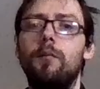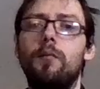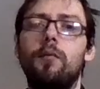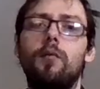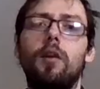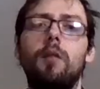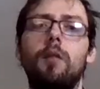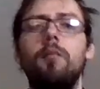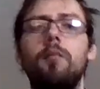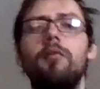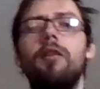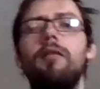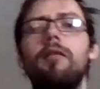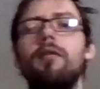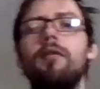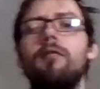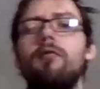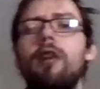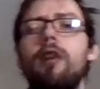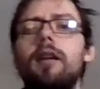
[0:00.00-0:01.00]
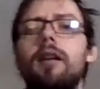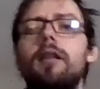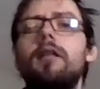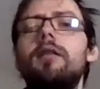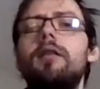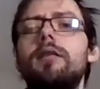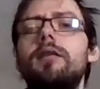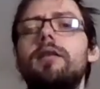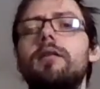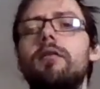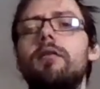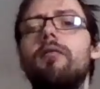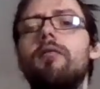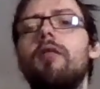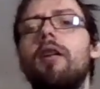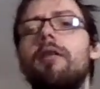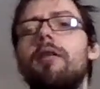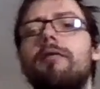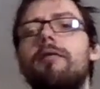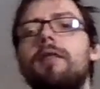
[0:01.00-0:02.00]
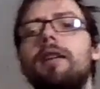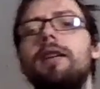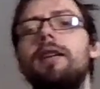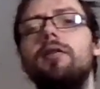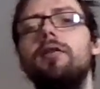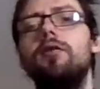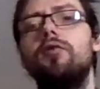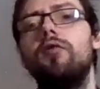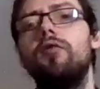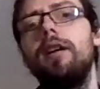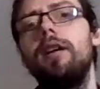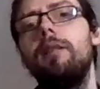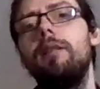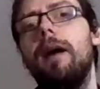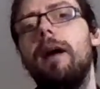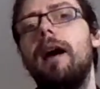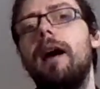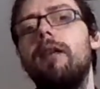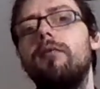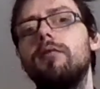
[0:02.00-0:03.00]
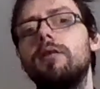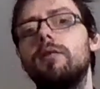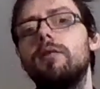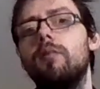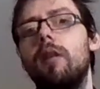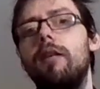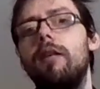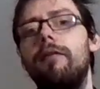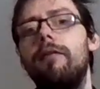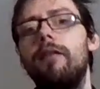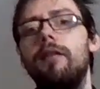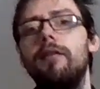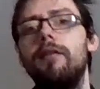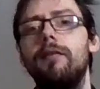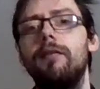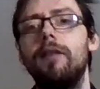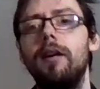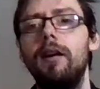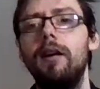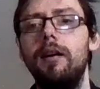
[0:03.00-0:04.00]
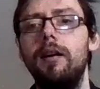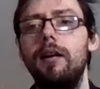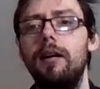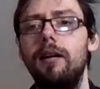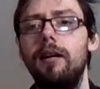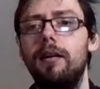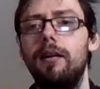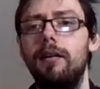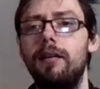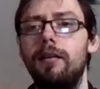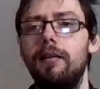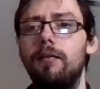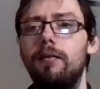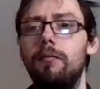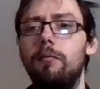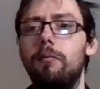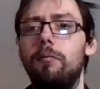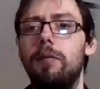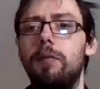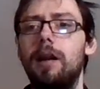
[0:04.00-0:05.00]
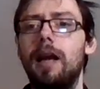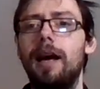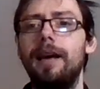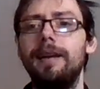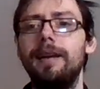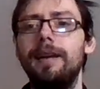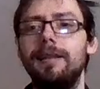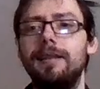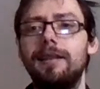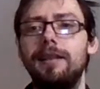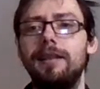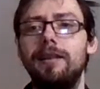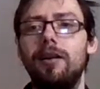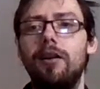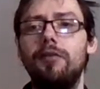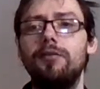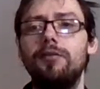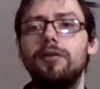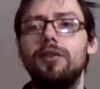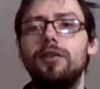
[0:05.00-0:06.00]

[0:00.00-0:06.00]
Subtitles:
brother reckons roughly £20 worth of plays on